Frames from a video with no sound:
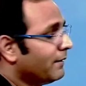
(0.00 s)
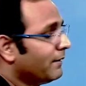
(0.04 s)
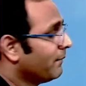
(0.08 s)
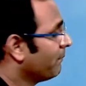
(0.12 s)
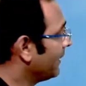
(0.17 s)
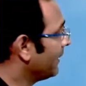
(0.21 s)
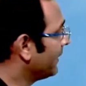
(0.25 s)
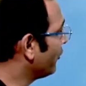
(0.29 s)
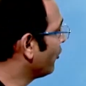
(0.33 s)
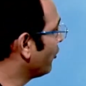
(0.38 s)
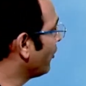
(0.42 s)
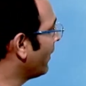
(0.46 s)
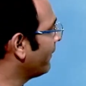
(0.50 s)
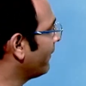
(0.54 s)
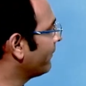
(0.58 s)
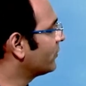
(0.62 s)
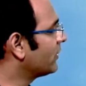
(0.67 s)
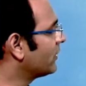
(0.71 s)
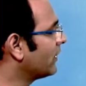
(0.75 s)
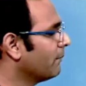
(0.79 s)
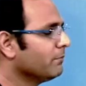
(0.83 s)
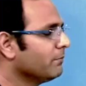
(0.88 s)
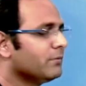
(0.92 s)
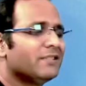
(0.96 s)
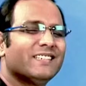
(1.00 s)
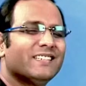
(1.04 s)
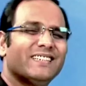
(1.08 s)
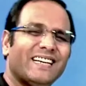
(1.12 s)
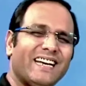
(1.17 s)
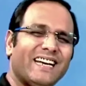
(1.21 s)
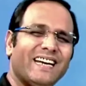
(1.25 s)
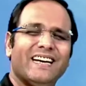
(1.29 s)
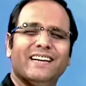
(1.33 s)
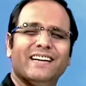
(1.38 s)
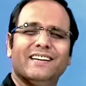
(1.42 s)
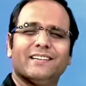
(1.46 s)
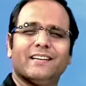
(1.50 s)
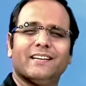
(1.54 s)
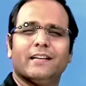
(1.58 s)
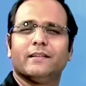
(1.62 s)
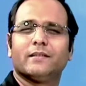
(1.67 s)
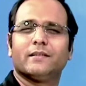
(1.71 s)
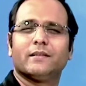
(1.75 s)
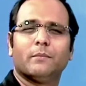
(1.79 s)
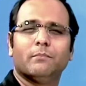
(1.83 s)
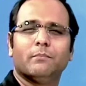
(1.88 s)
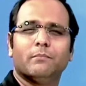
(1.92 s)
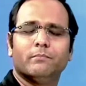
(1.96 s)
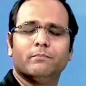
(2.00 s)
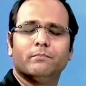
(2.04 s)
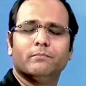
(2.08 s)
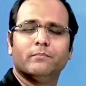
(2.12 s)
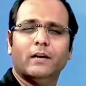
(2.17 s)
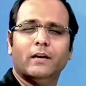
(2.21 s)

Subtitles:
But you have some seeds and some